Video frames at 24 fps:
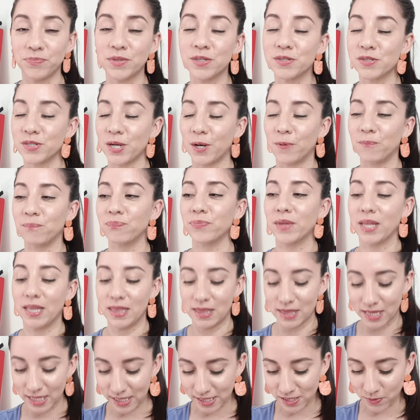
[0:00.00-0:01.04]
So
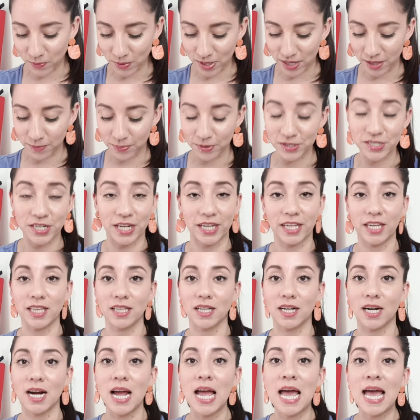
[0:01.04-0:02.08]
this one in particular